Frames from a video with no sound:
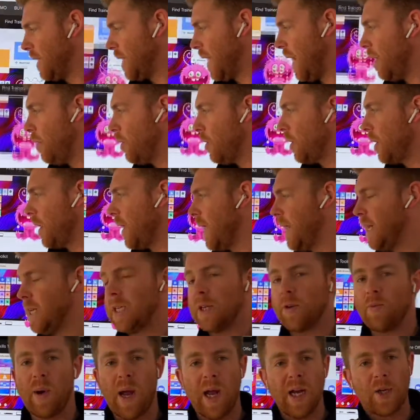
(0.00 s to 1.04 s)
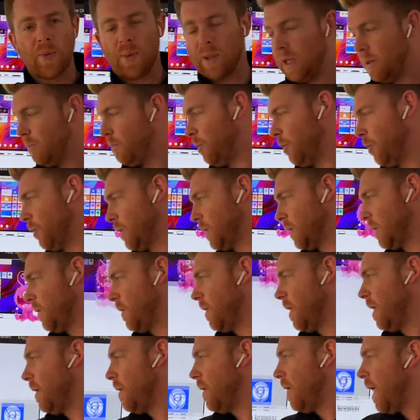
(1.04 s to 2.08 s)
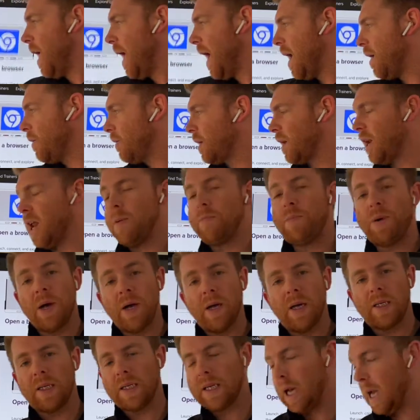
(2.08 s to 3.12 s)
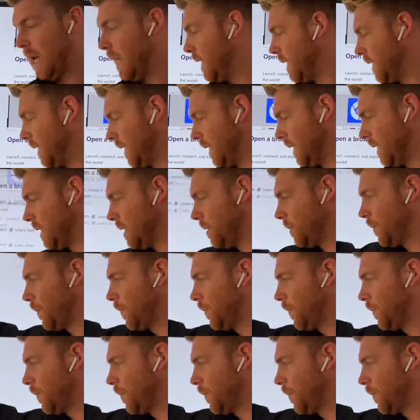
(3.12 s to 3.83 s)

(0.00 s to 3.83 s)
How can I interact with the board? How can I personalize it?